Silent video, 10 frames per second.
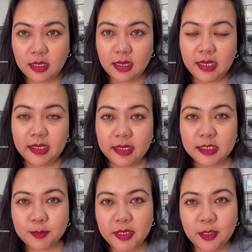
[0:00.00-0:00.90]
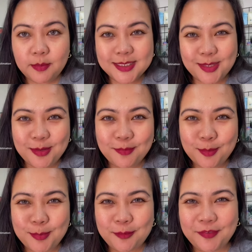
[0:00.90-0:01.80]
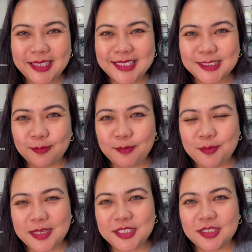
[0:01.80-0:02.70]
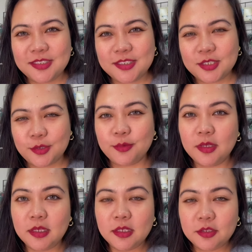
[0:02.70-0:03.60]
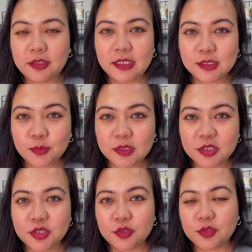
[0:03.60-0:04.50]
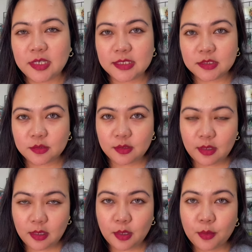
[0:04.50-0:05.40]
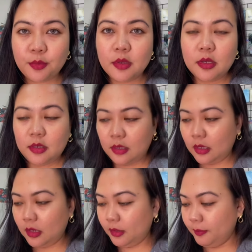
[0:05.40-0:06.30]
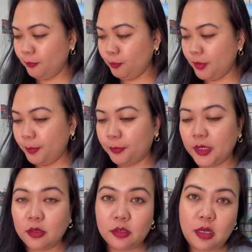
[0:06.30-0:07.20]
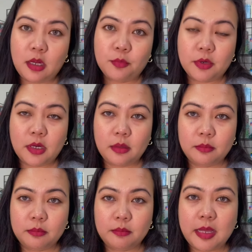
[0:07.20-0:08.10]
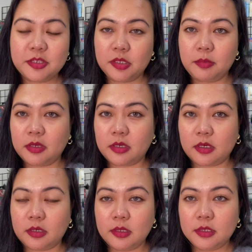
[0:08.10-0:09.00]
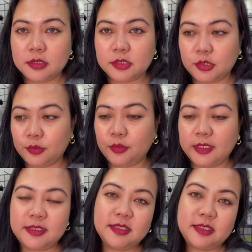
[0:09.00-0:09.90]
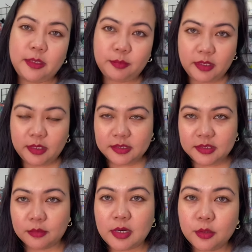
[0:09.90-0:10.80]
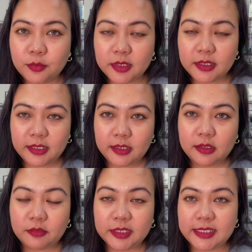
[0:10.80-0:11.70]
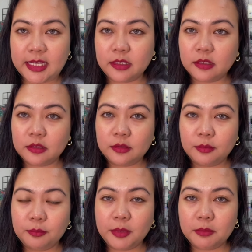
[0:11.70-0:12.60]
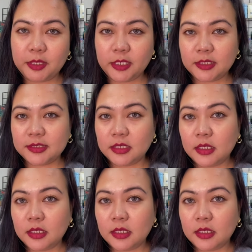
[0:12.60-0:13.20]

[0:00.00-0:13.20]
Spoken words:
Hi guys, my name is Camille from Infinity Sublimation. So today I just want to show you guys on how we print on our magic mirror. So it's the same thing as the round one and the rectangle, but because